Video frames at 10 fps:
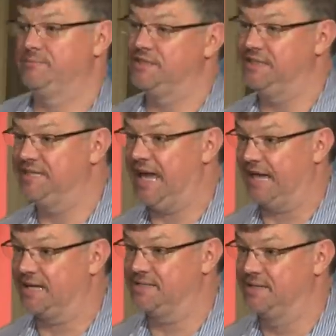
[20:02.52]
to
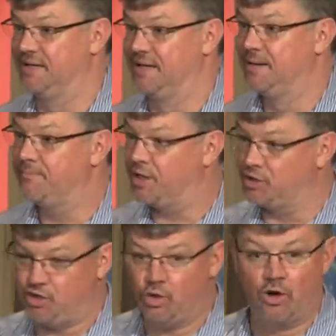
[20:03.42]
detect,
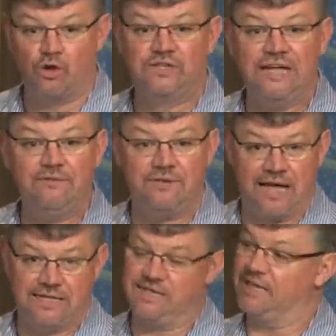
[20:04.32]
because you're not
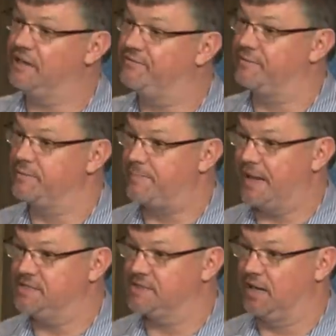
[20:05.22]
deviating enough from the
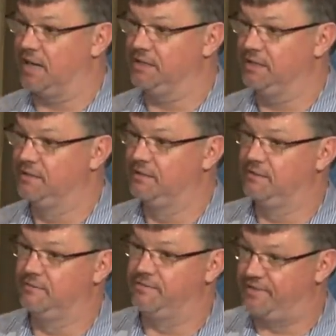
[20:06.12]
baseline
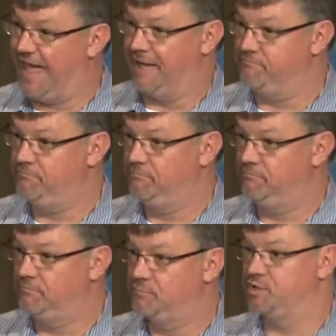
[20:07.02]
for them
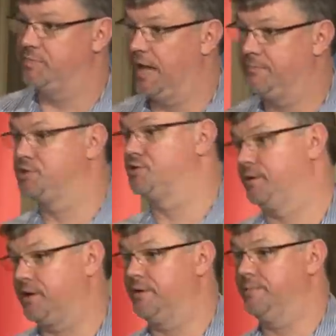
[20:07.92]
to be able to
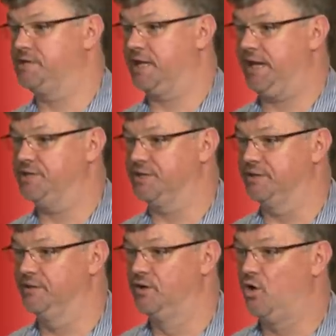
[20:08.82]
trigger a mitigation
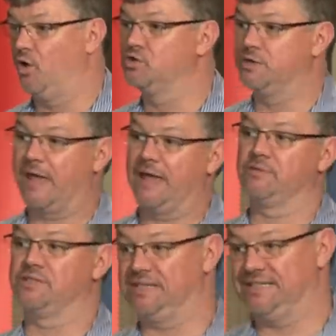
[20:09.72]
or to be
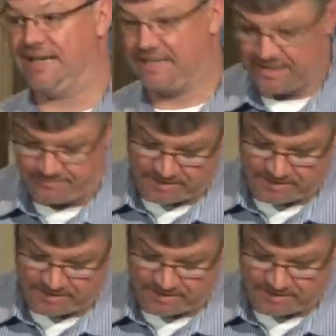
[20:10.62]
able to detect that